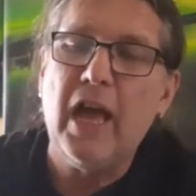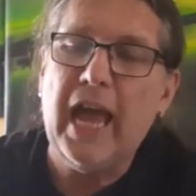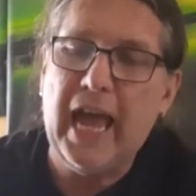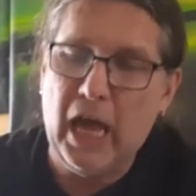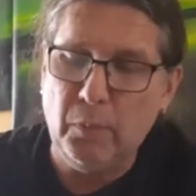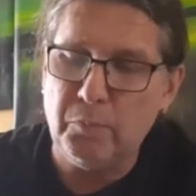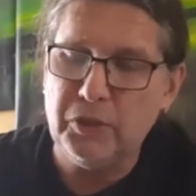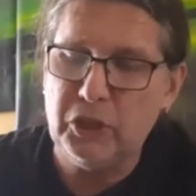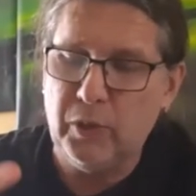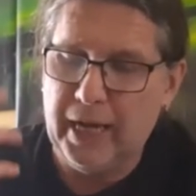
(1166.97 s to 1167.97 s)
help
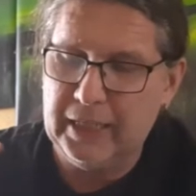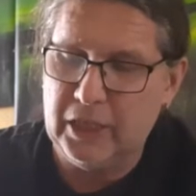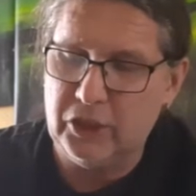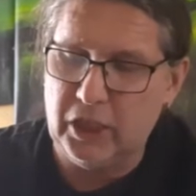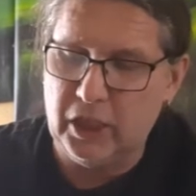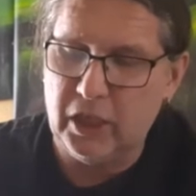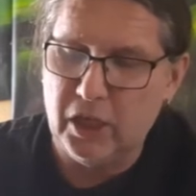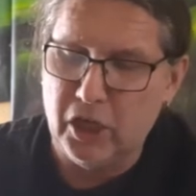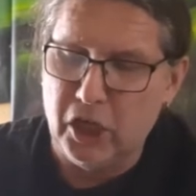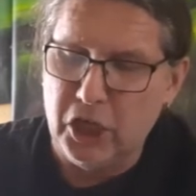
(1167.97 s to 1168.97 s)
with your energy.
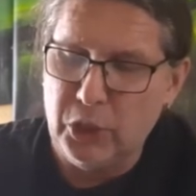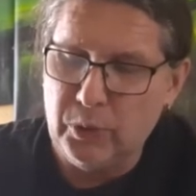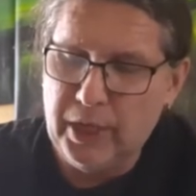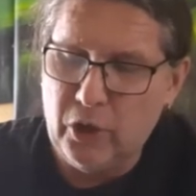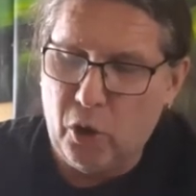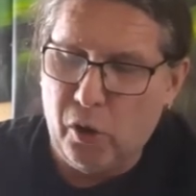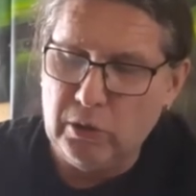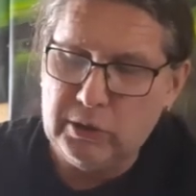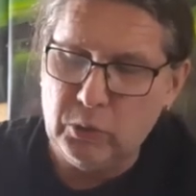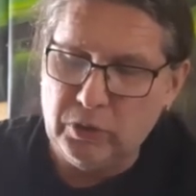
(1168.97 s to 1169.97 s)
You can
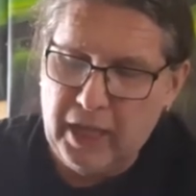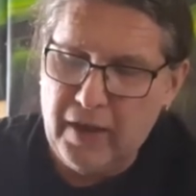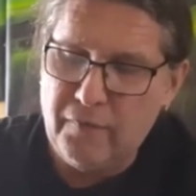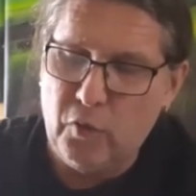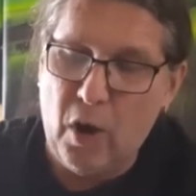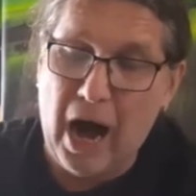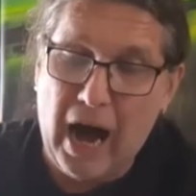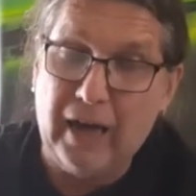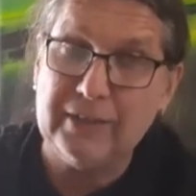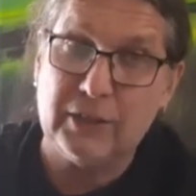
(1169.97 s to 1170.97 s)
also therefore
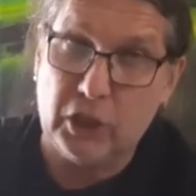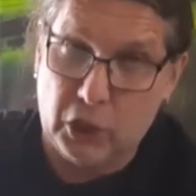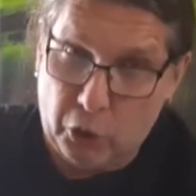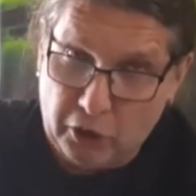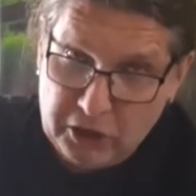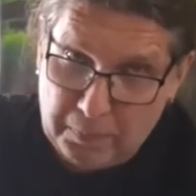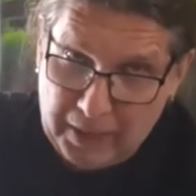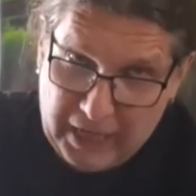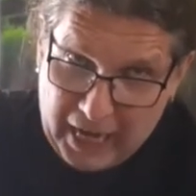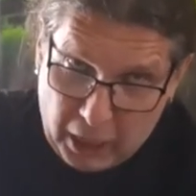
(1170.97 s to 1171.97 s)
ask the
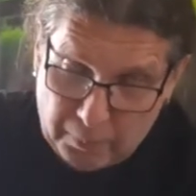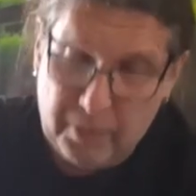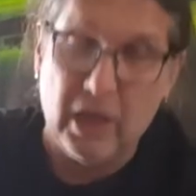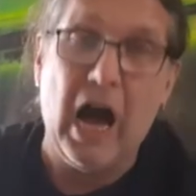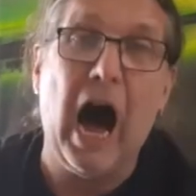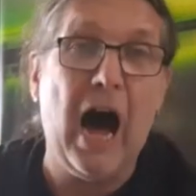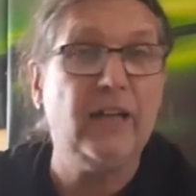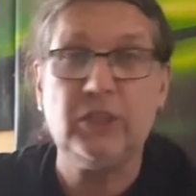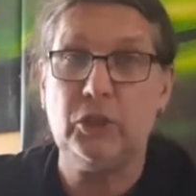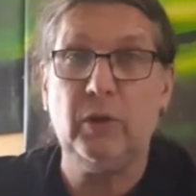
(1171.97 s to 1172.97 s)
cosmic help.
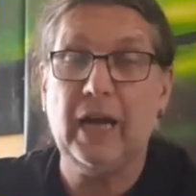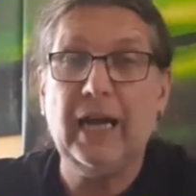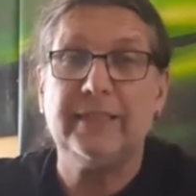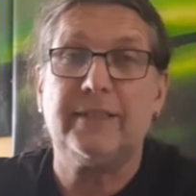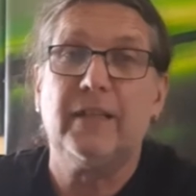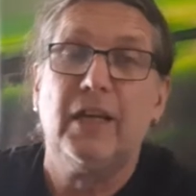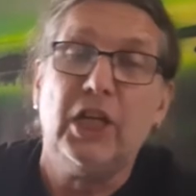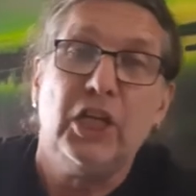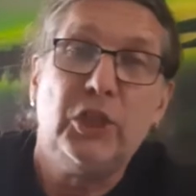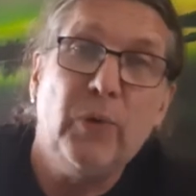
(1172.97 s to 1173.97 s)
Ask your guides
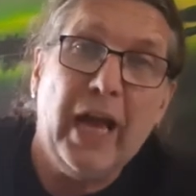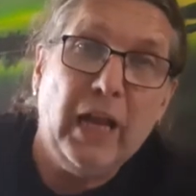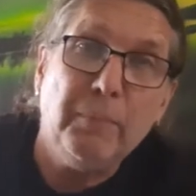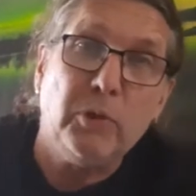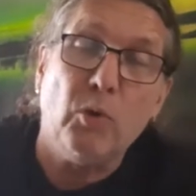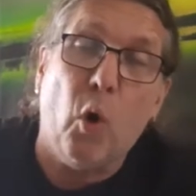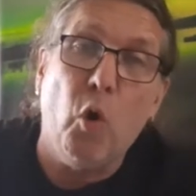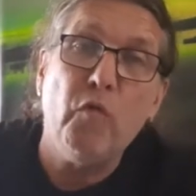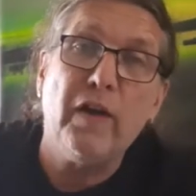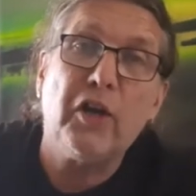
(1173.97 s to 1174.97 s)
to help you
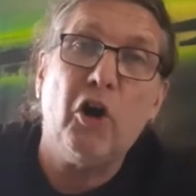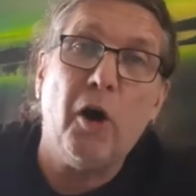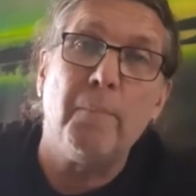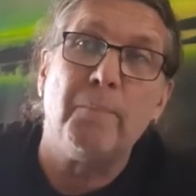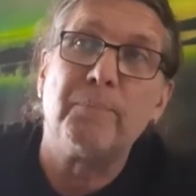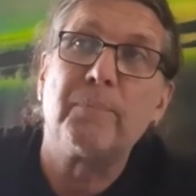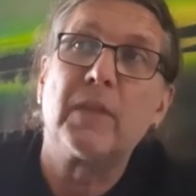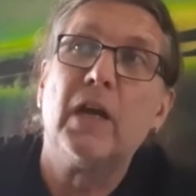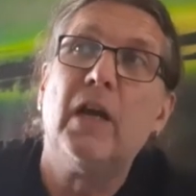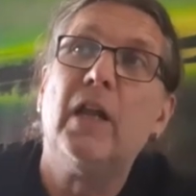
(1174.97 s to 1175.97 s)
overcome
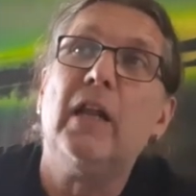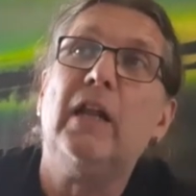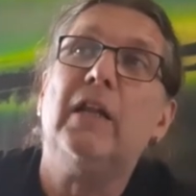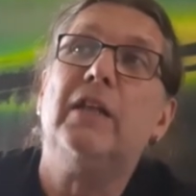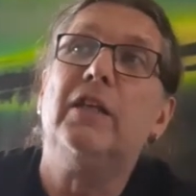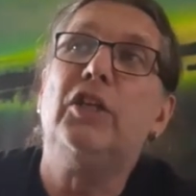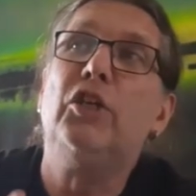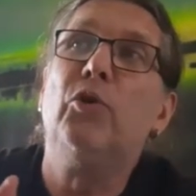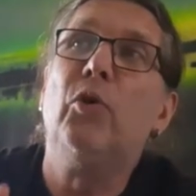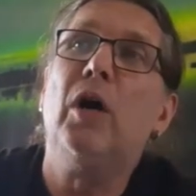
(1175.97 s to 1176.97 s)

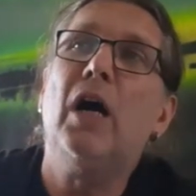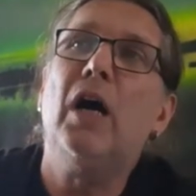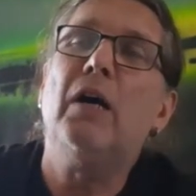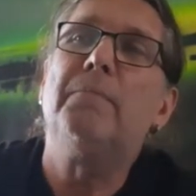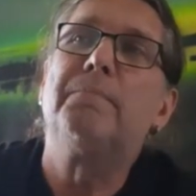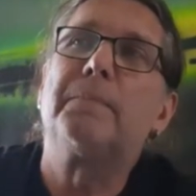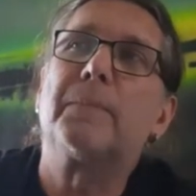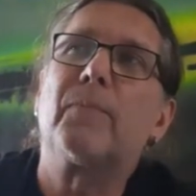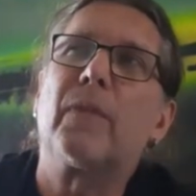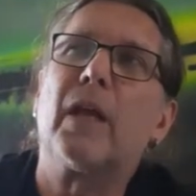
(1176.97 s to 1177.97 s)
your
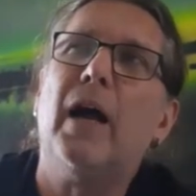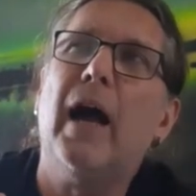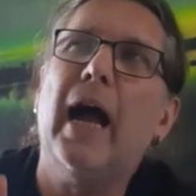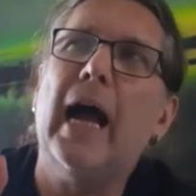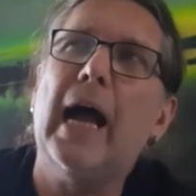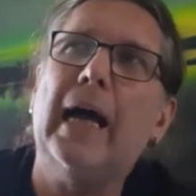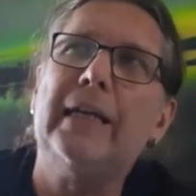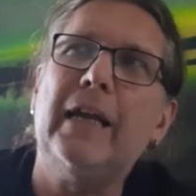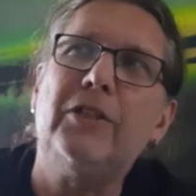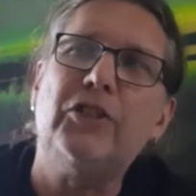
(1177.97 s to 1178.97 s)

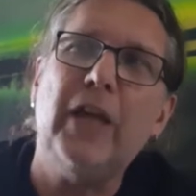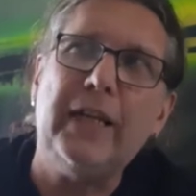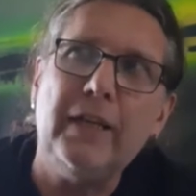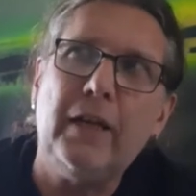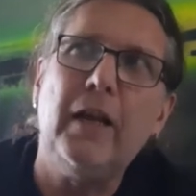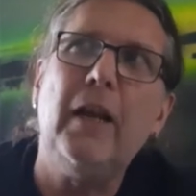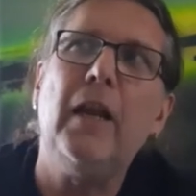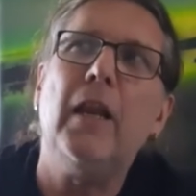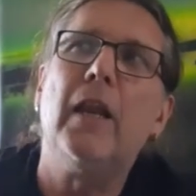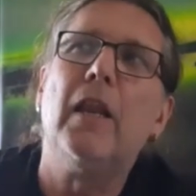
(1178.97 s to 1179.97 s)
energetical